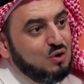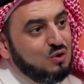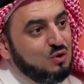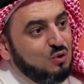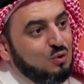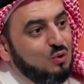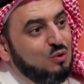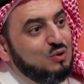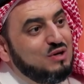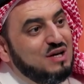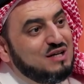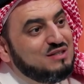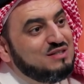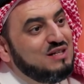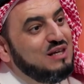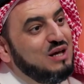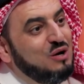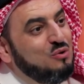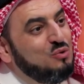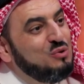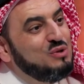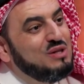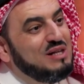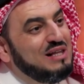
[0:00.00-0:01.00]
Besides
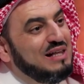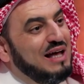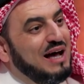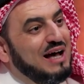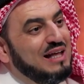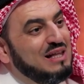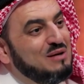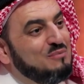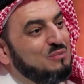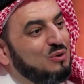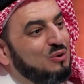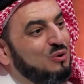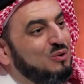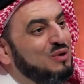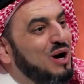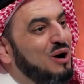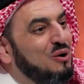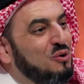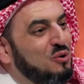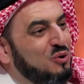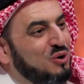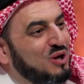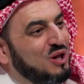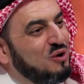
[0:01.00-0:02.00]
that, their worldview
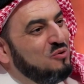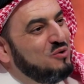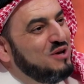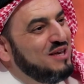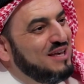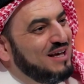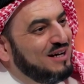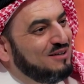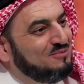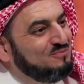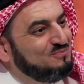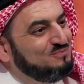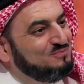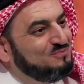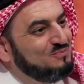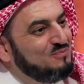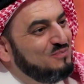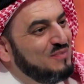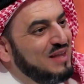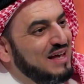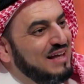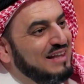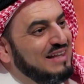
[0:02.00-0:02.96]
is eschatological.